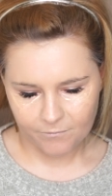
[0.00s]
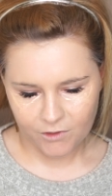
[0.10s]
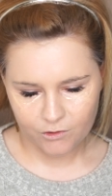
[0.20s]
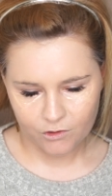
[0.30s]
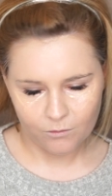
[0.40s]

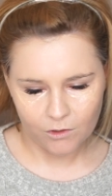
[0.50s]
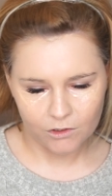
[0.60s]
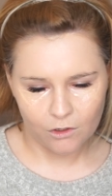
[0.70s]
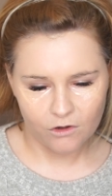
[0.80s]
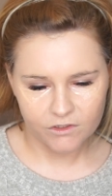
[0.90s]
You don't want
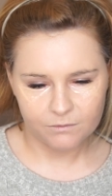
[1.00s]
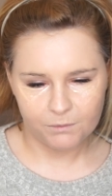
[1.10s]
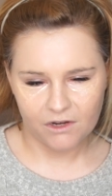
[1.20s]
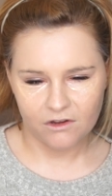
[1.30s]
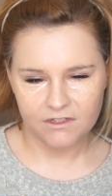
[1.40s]
lots
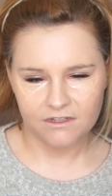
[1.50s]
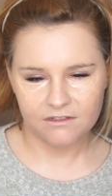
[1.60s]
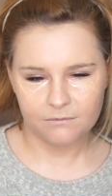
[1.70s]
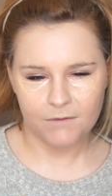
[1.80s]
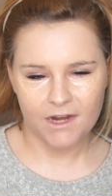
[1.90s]
because
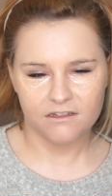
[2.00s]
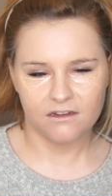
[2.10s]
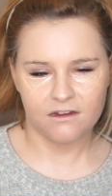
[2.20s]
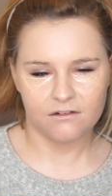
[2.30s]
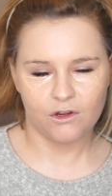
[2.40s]
it's meant
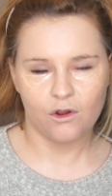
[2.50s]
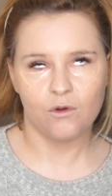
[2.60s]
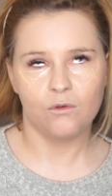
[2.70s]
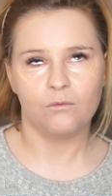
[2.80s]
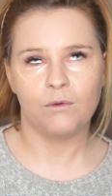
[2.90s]
to
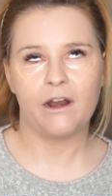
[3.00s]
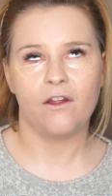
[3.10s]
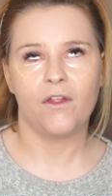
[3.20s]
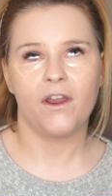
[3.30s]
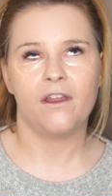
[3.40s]
go
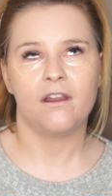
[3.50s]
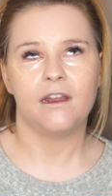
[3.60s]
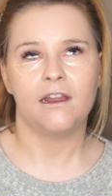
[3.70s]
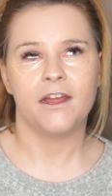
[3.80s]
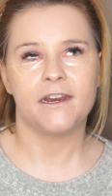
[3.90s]
where
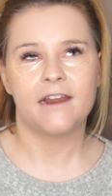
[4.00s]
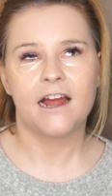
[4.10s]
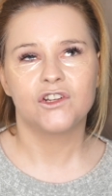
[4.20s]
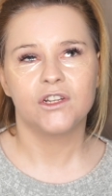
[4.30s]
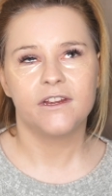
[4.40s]
the light
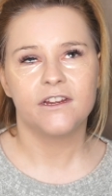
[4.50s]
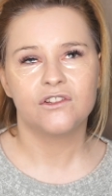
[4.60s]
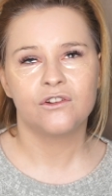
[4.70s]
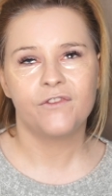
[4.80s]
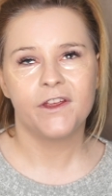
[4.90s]
naturally
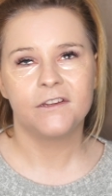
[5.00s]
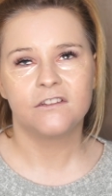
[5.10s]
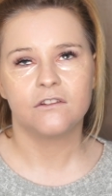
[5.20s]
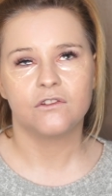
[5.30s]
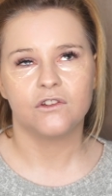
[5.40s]
hits your
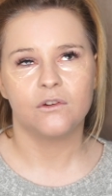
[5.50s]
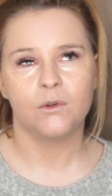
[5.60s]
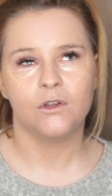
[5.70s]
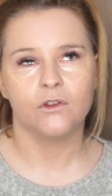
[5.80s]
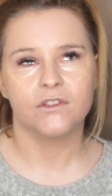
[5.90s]
face, so you don't
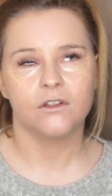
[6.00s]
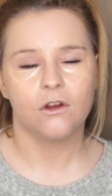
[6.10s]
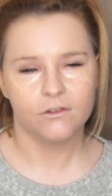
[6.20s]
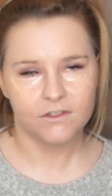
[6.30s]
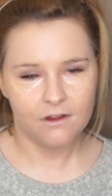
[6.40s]
want lots and
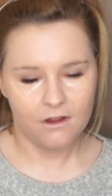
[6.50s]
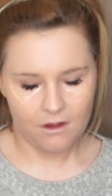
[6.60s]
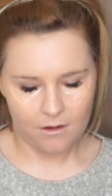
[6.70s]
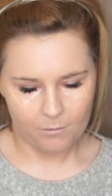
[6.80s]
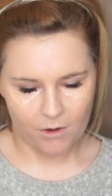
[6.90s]
lots.
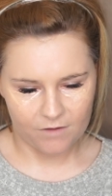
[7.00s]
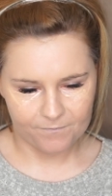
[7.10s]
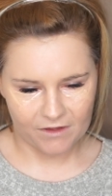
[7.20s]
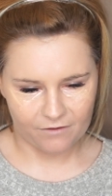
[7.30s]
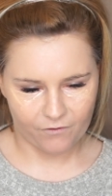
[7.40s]
But
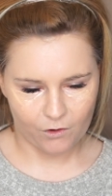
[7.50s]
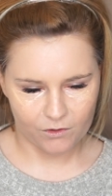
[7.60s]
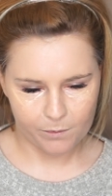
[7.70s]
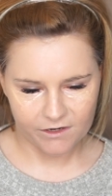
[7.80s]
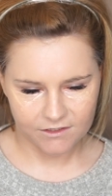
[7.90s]
if you're
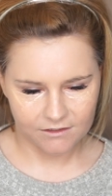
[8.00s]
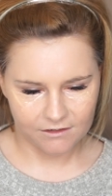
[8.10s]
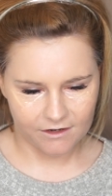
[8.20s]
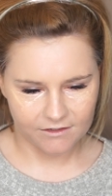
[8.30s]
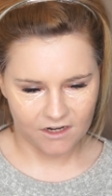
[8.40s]
the person that
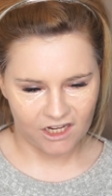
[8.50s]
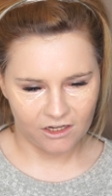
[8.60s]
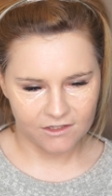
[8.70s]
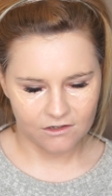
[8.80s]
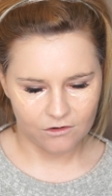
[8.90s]
likes
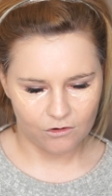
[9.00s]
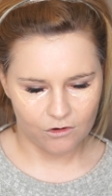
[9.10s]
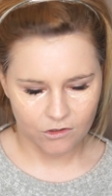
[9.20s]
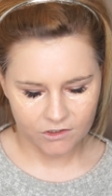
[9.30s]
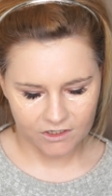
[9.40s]
highlighter
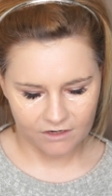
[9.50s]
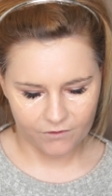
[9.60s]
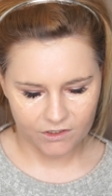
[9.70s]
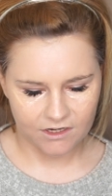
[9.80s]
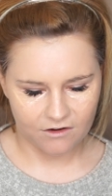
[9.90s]
or to give
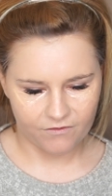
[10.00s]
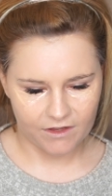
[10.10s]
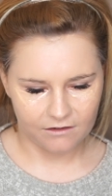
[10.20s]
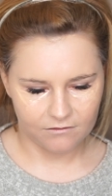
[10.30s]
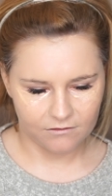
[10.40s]
yourself
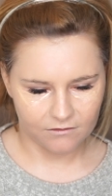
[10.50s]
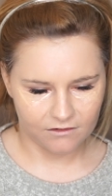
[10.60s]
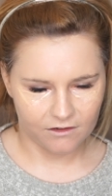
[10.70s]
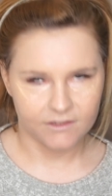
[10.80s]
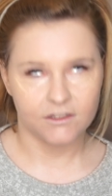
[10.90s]
that
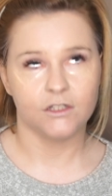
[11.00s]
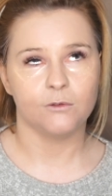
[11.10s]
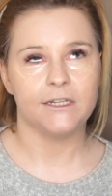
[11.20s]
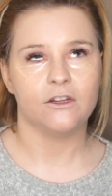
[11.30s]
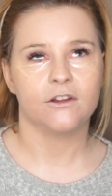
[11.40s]
nice
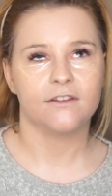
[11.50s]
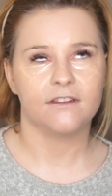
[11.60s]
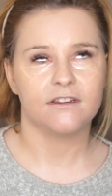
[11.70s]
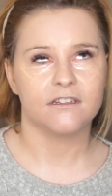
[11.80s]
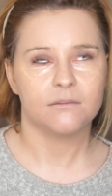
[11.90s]
glowy look, then
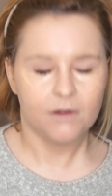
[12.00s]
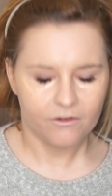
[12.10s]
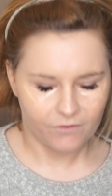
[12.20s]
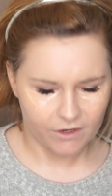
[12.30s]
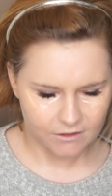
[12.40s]
this is
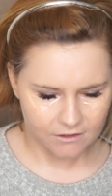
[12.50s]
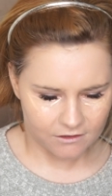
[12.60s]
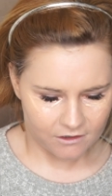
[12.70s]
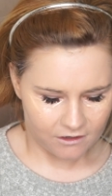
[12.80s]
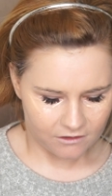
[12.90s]
perfect.
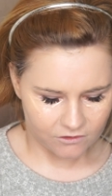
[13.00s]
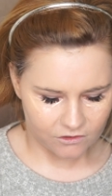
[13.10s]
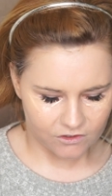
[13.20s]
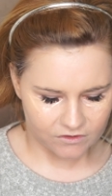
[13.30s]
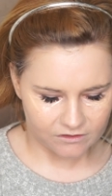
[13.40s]
So you
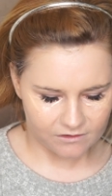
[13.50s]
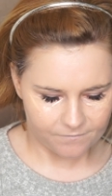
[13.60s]
just